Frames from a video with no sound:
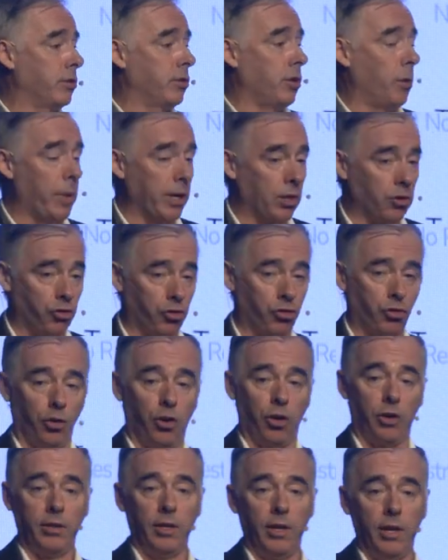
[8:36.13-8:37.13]
you know, making
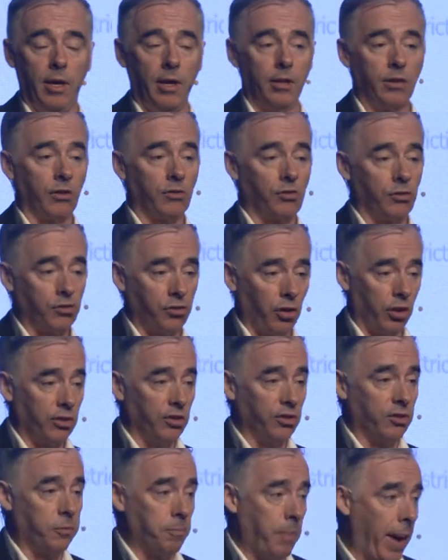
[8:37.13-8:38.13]
sure that there's
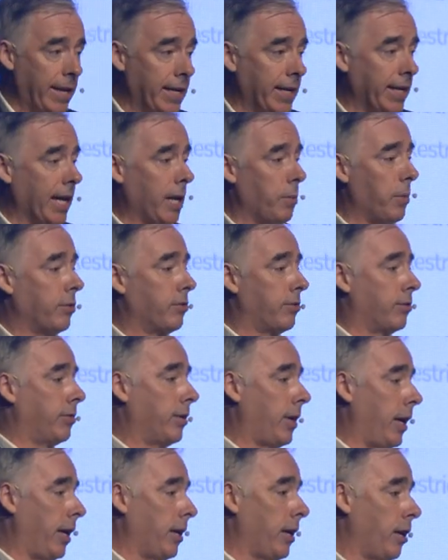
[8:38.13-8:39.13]
certain spending
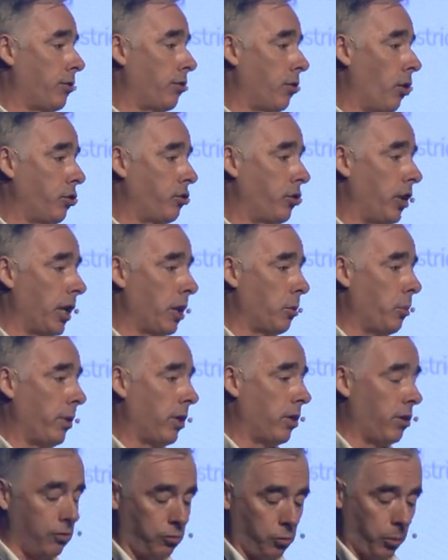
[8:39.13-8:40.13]
limits uh, associated
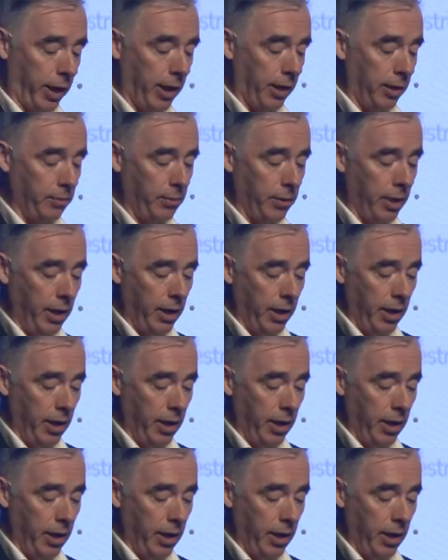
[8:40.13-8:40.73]
with it as well.